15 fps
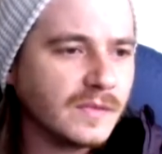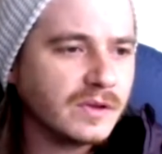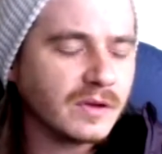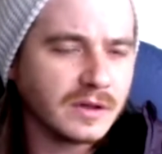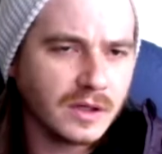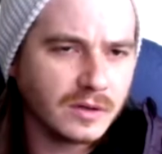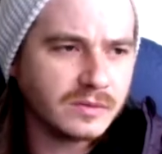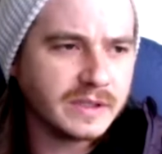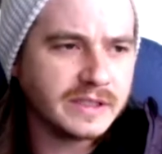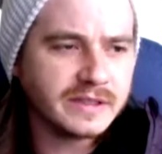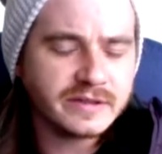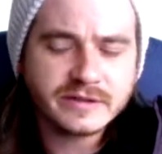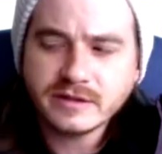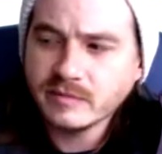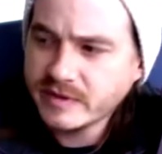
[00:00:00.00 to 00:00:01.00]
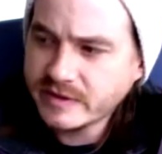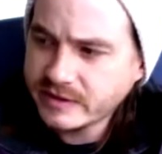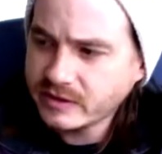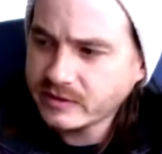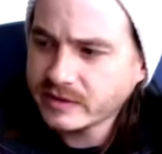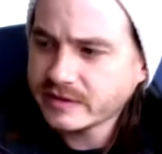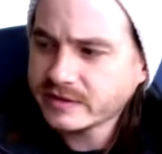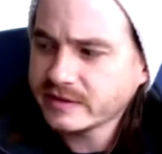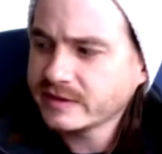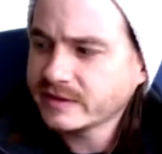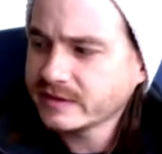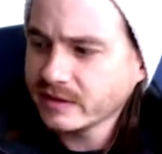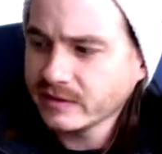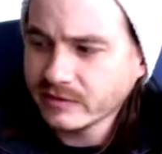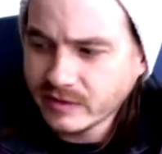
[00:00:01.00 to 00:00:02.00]
The loneliness, the
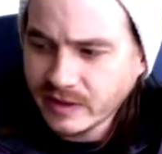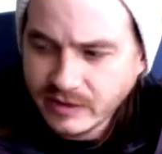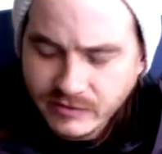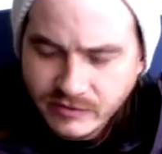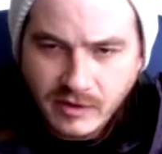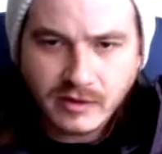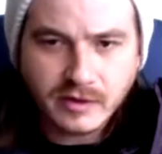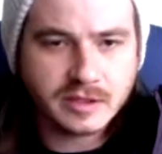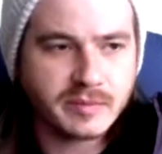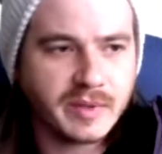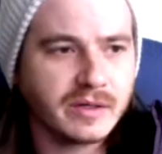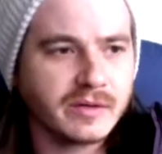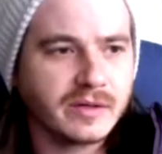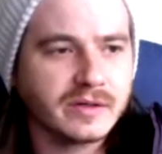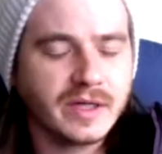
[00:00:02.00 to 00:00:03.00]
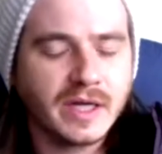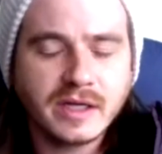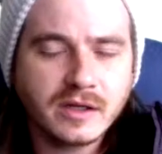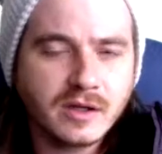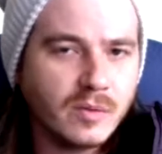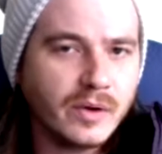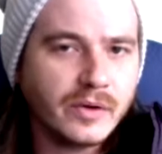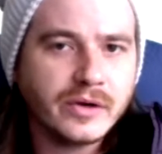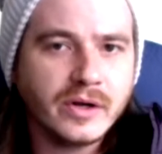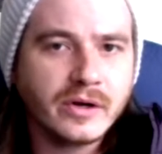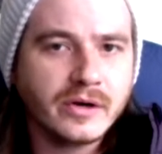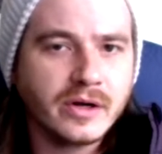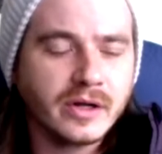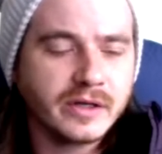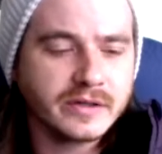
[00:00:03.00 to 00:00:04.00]
mysteriousness of like fog in the background. I could go on and
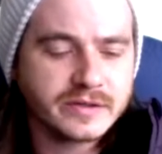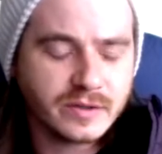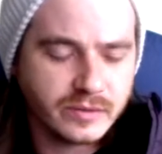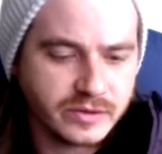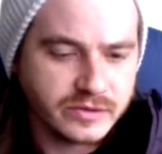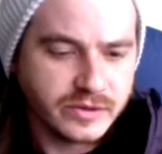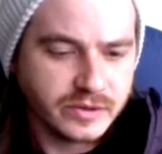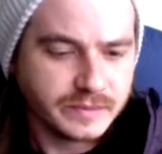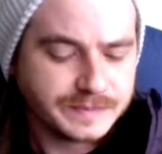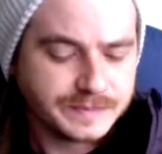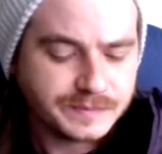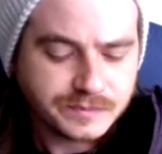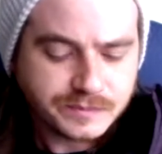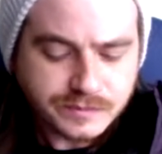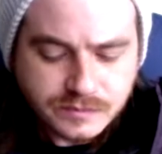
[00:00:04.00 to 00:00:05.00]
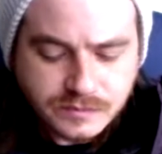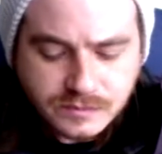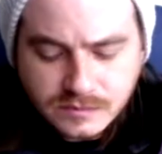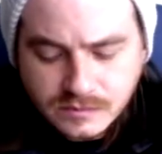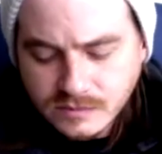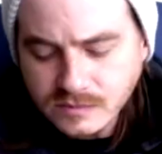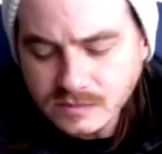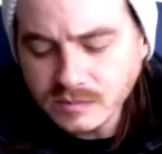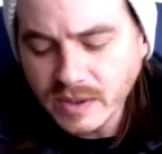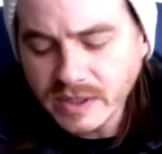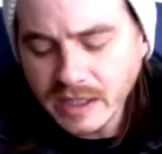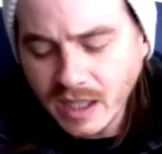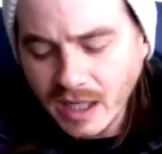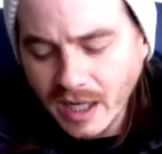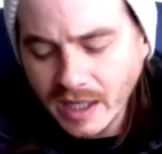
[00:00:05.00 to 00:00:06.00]
on and on, and so could you.
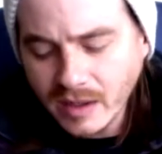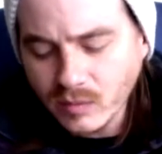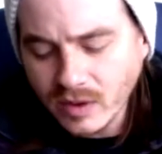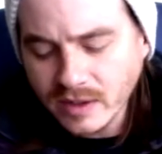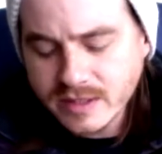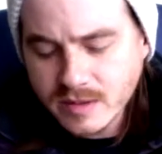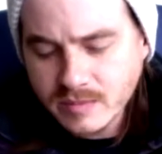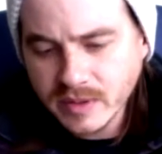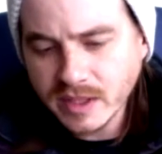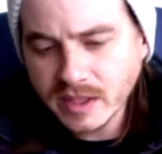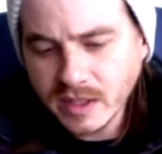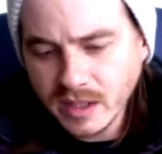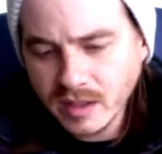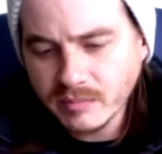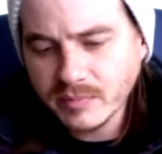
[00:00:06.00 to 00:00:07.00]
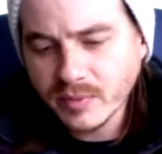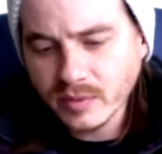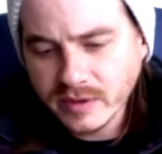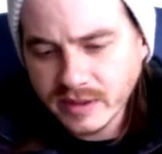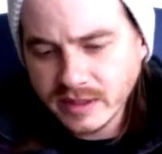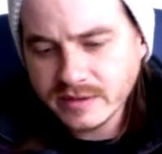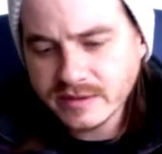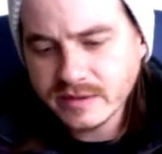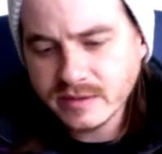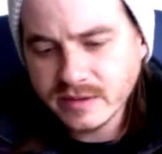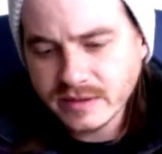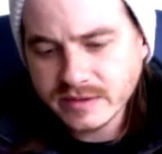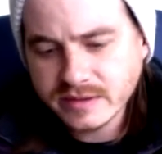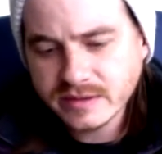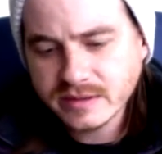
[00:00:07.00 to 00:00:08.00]
But I want to be imported into
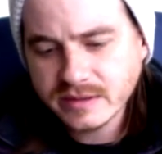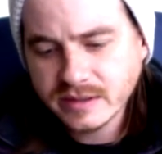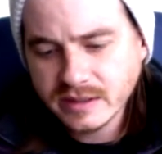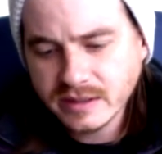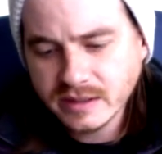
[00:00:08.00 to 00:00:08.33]
this